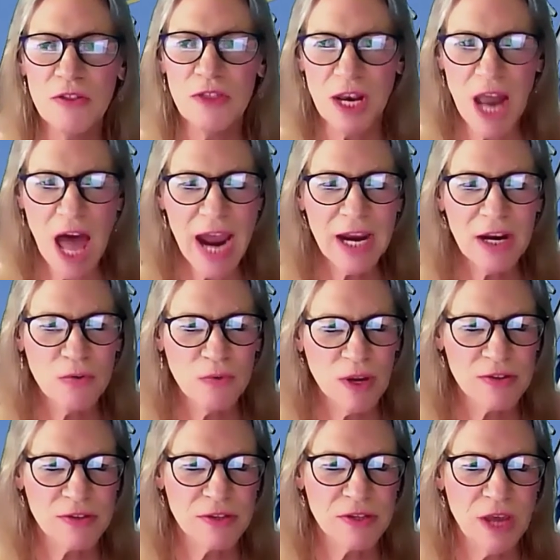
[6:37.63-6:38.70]
the lion
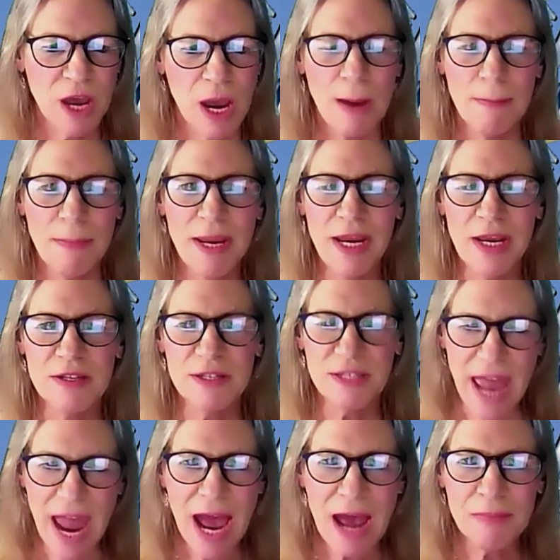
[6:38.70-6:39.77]
risks being
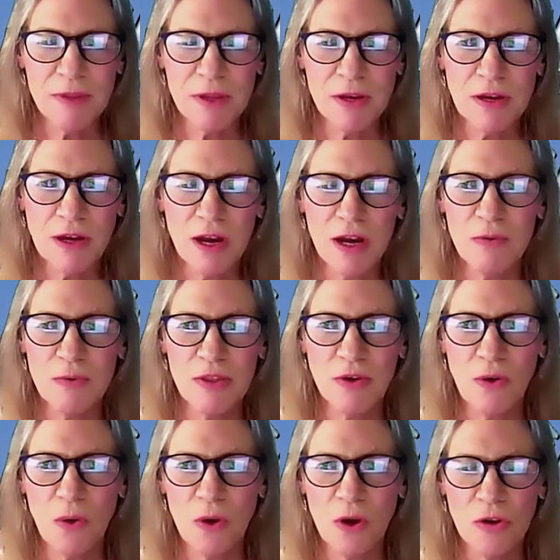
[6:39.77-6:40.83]
stabbed
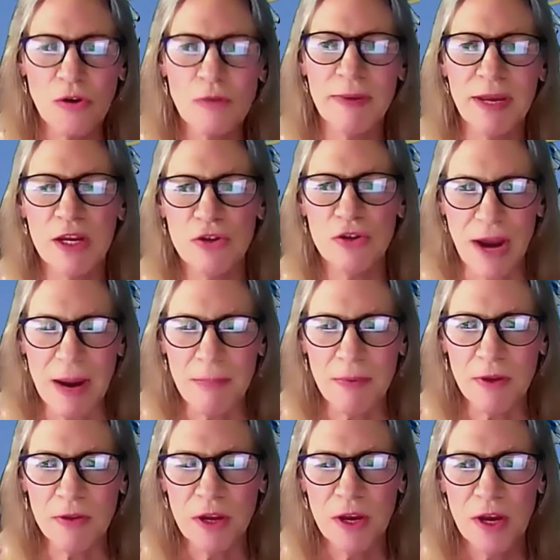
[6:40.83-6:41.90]
with a horn or being
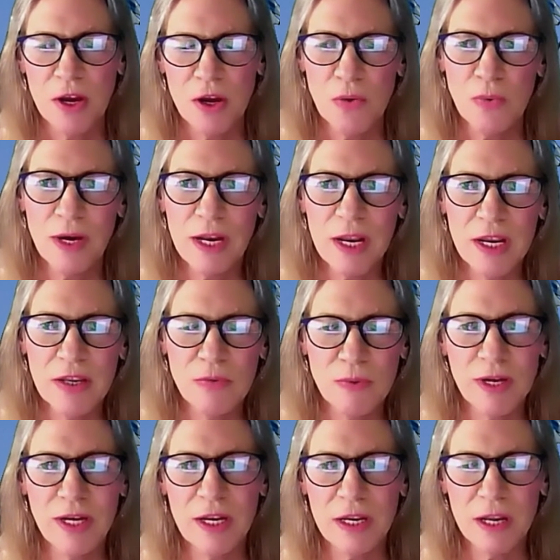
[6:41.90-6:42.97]
trampled when
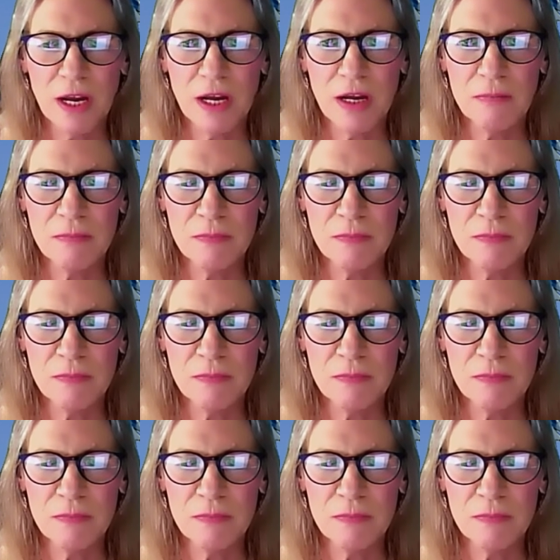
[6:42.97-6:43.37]
he